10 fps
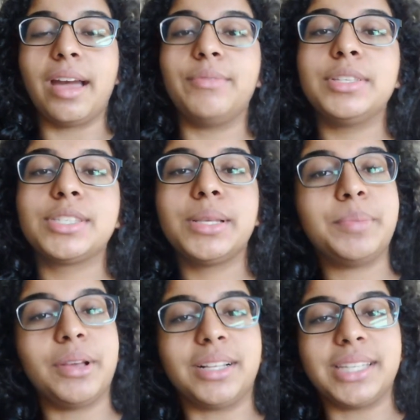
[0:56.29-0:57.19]
I've been
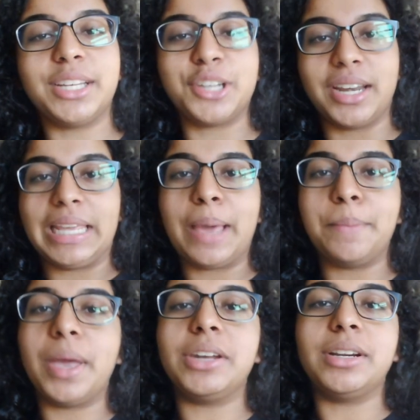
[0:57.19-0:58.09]
sleeping all day trying to
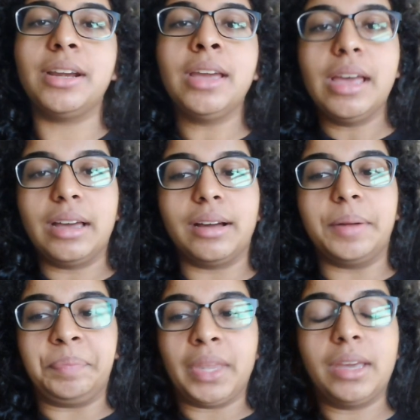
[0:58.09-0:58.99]
get better um,